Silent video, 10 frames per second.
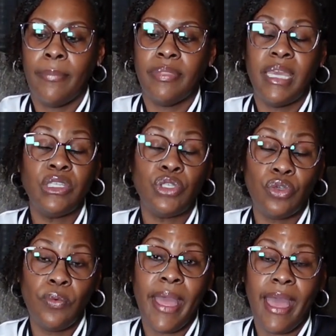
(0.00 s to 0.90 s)
They
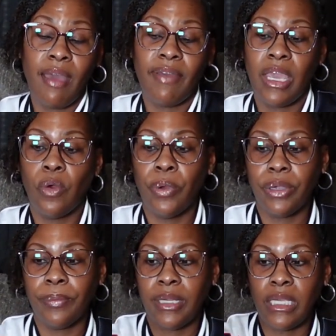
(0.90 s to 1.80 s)
do have a
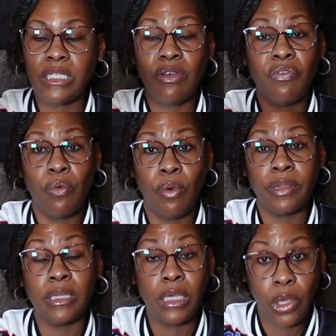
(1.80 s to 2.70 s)
quick release for
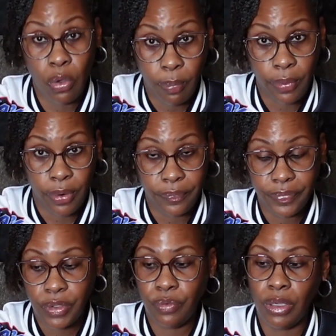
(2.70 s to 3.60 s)
the
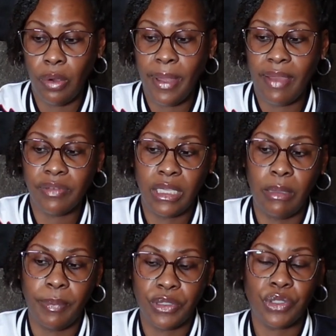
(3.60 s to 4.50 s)
GoPro. You don't have to
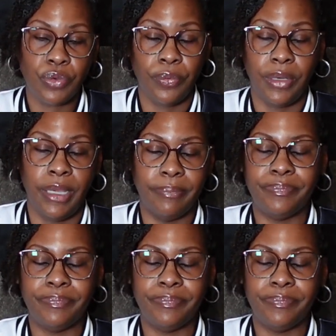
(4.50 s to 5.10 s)
keep unscrewing it.